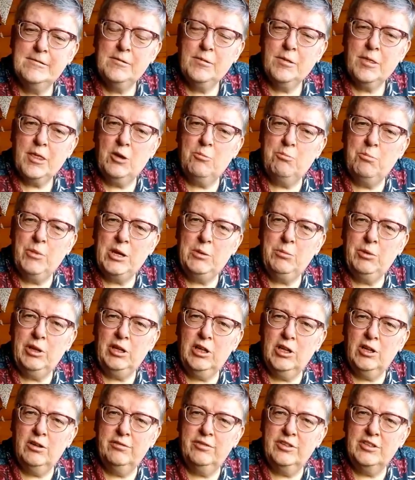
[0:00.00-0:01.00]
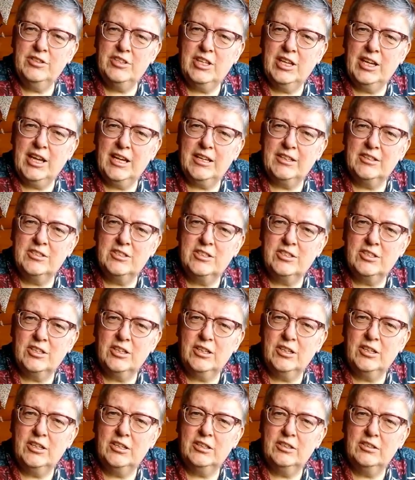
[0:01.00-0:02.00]
And maybe love is the
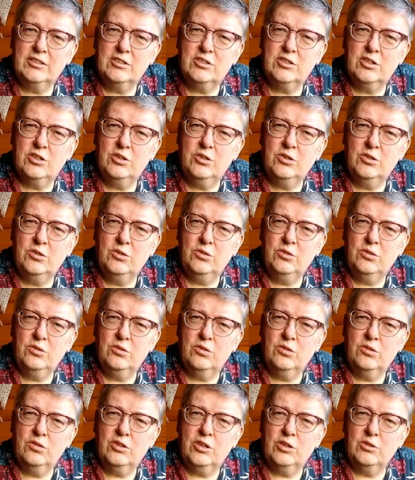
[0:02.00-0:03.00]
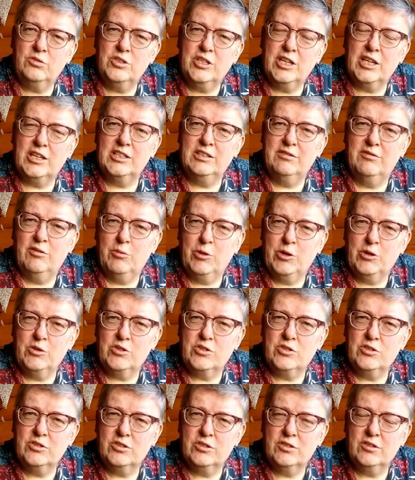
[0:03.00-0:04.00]
answer to those negative
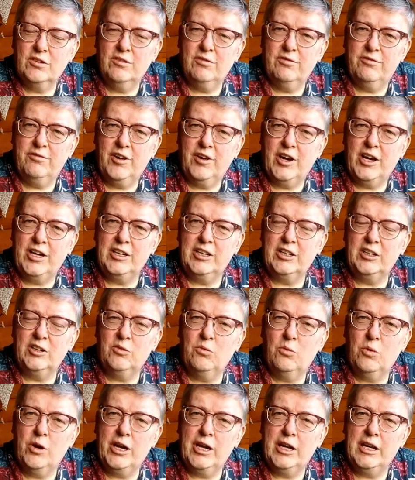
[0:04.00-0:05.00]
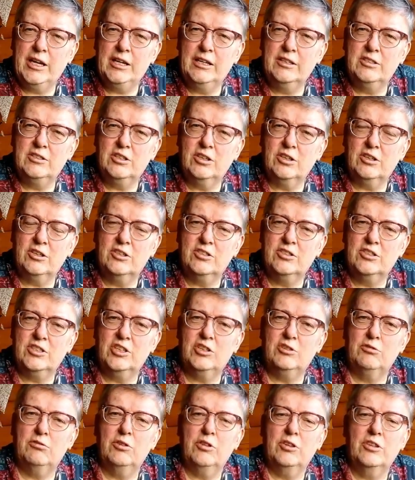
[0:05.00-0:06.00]
emotions of finding a way to
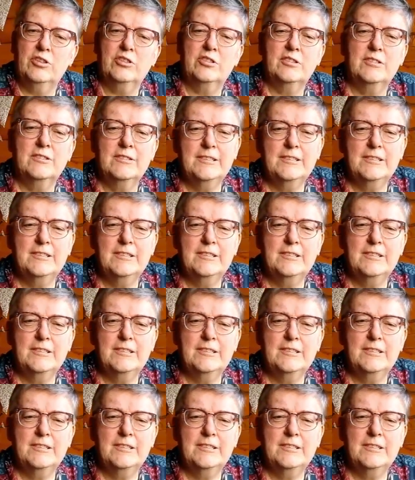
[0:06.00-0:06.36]
consider others.